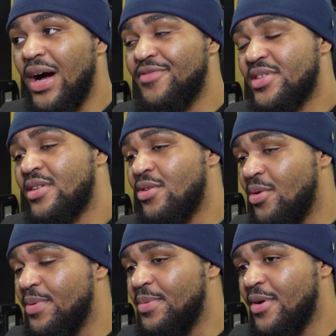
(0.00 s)
I've seen a lot
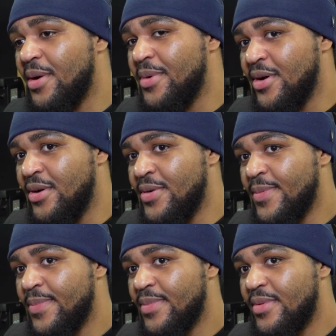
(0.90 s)
of people come and go.
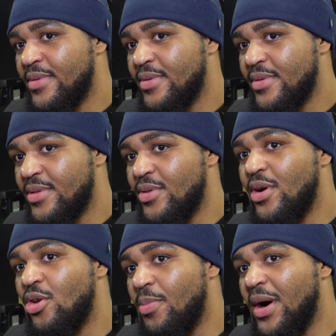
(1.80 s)

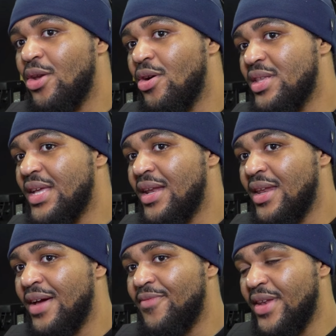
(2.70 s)
Not a lot, but a lot of
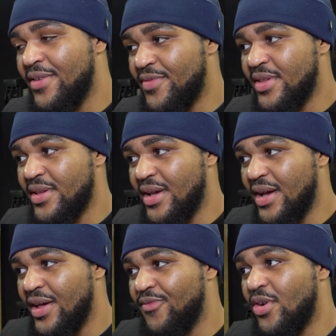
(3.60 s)
talent have left
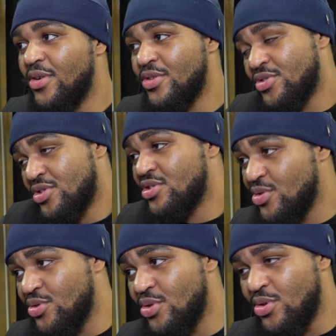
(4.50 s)
and gone on to
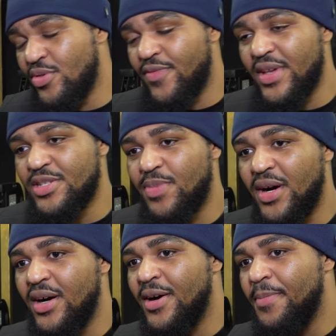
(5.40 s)
still do good things.
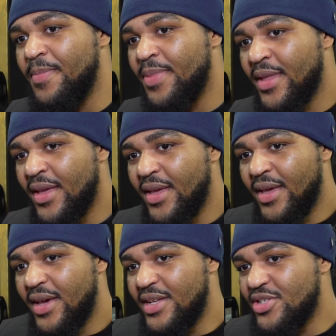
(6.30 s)
But um,
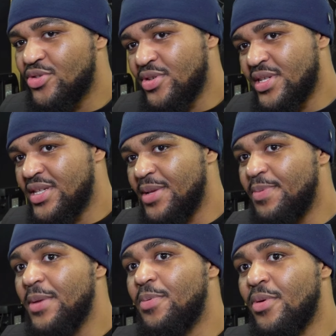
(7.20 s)
it's just good to see
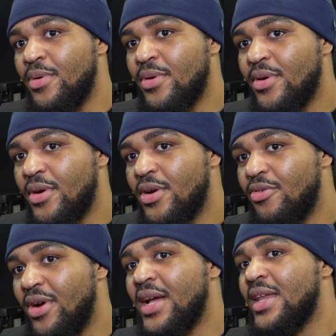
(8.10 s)
people
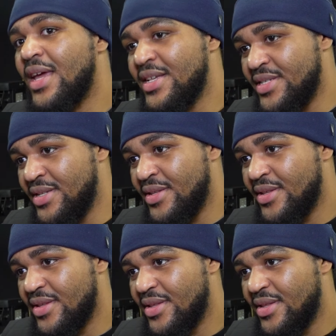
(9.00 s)
recognizing
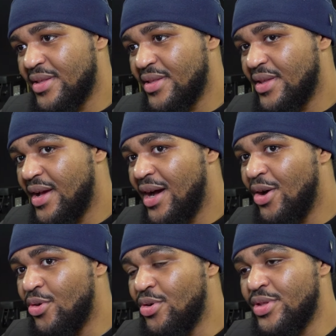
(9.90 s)

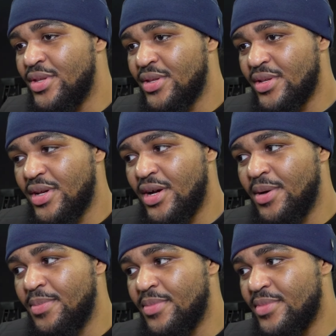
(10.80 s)
how good
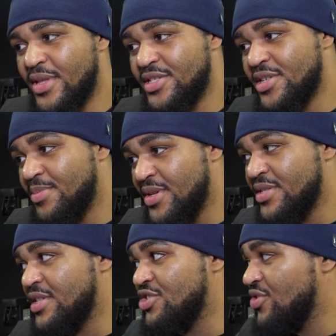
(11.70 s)
um, the gym
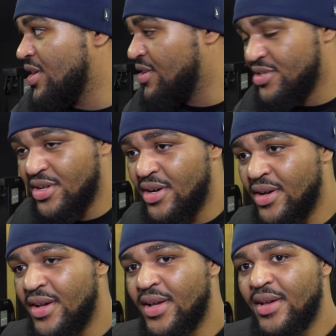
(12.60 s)
is, the trainers are,
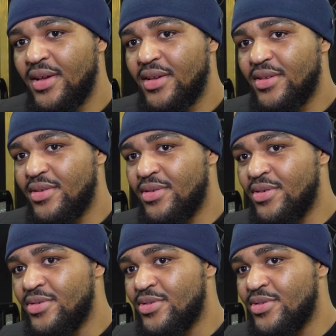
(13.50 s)
you know.